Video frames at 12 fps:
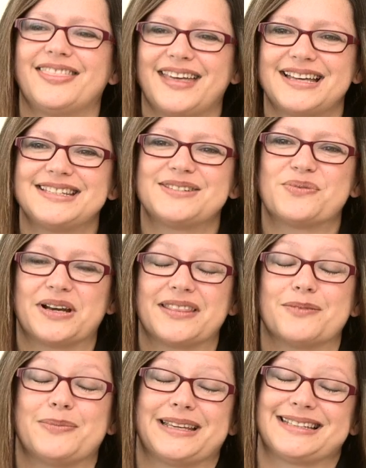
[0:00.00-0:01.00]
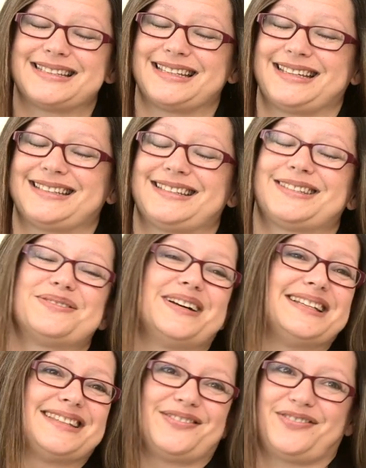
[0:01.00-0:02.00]
That's one of the biggest things. It's
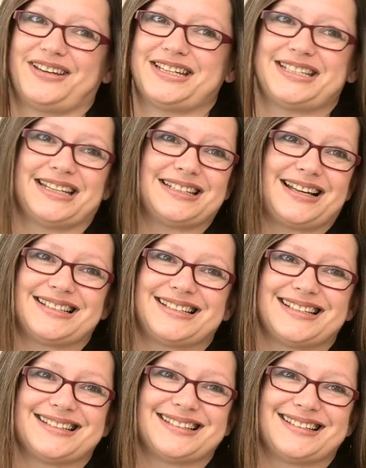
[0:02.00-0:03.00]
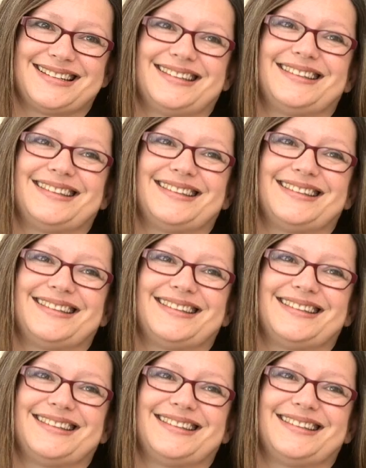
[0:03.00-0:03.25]
always the finishing touches